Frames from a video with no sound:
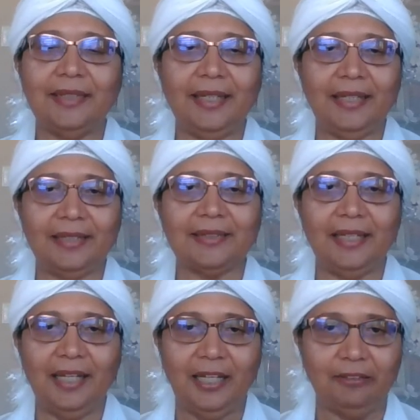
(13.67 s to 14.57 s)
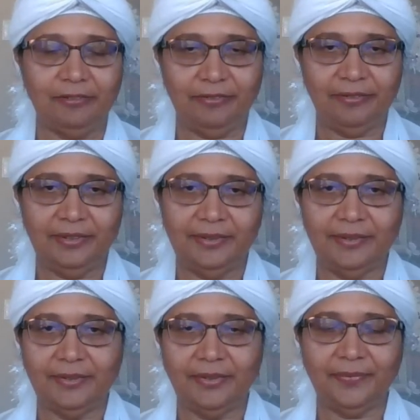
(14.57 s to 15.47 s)
It is love.
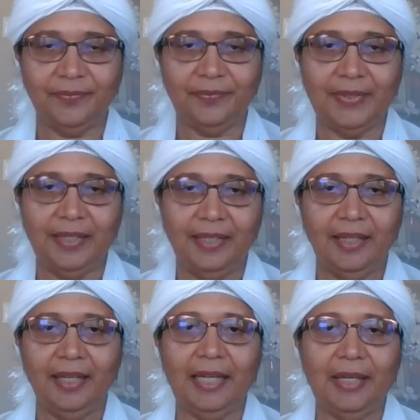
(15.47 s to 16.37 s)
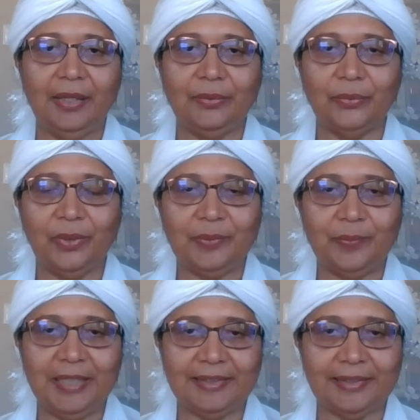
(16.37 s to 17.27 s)
And what
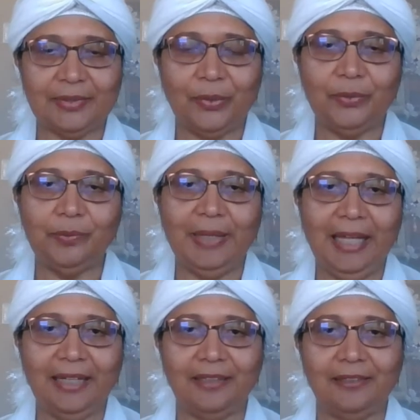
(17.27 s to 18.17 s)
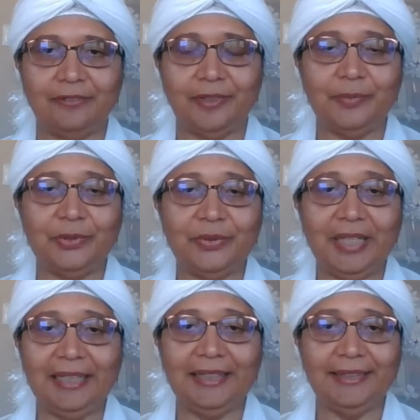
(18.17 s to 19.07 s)
makes us hold back from
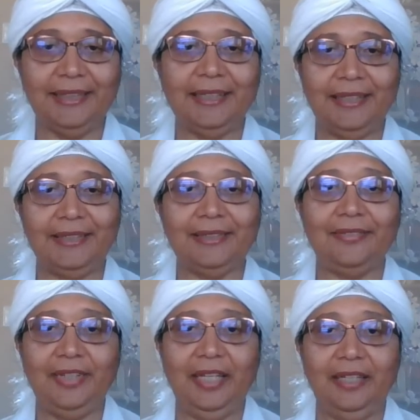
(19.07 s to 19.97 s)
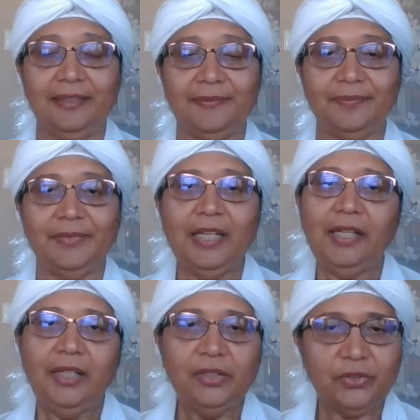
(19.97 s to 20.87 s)
doing anything is fear.
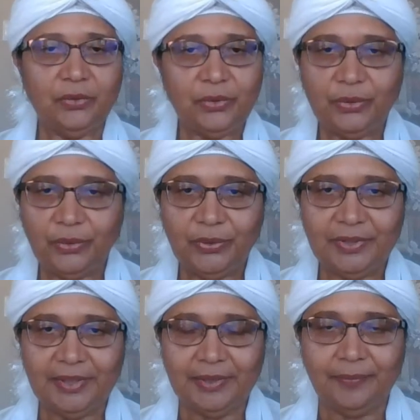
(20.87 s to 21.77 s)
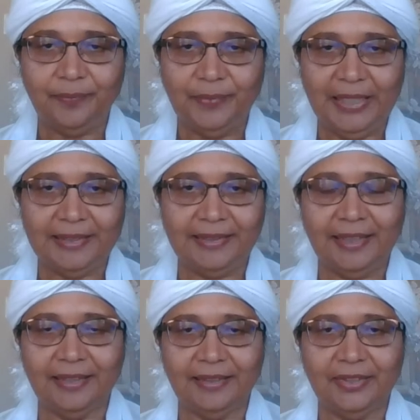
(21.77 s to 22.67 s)
So those are the
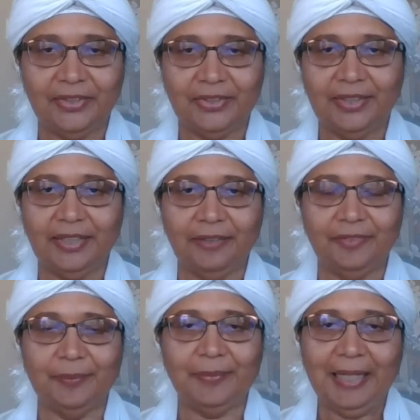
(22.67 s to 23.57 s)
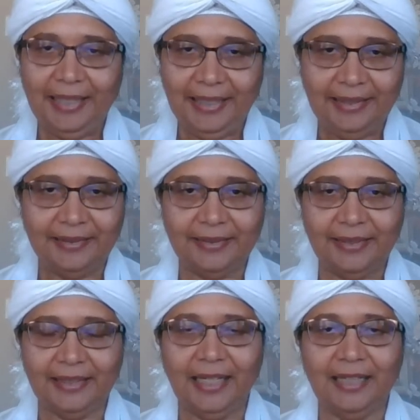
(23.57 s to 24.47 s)
basic conditioning of the mind
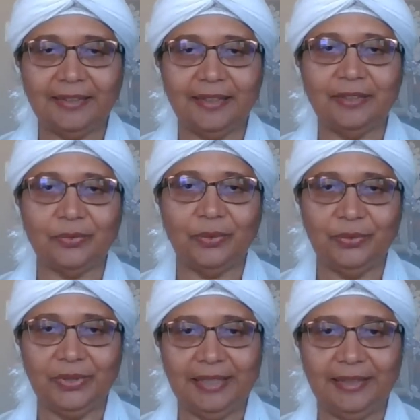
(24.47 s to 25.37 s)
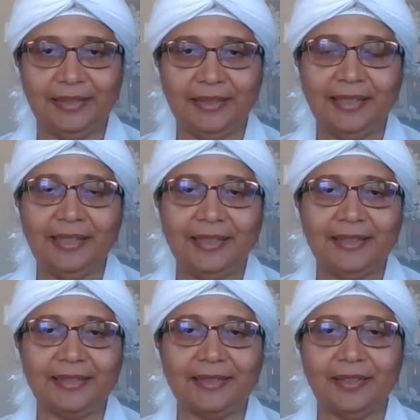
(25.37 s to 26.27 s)
that has us rotating
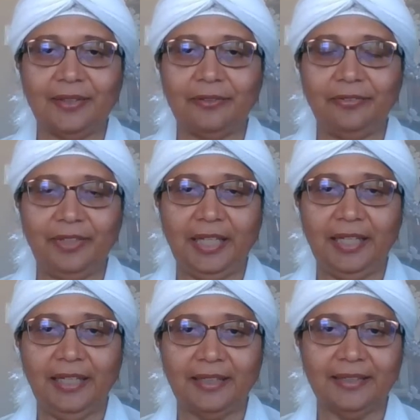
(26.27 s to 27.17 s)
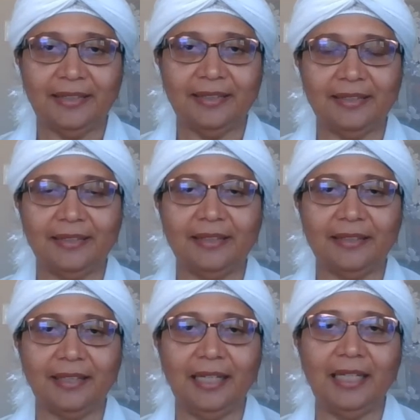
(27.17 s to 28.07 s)
this fear
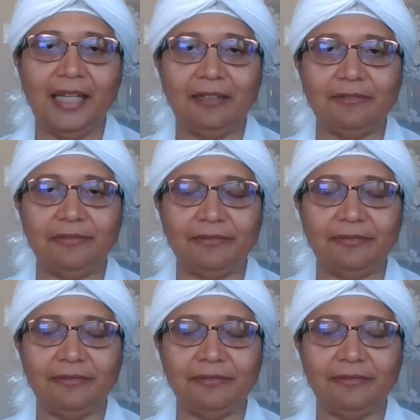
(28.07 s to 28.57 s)
and love.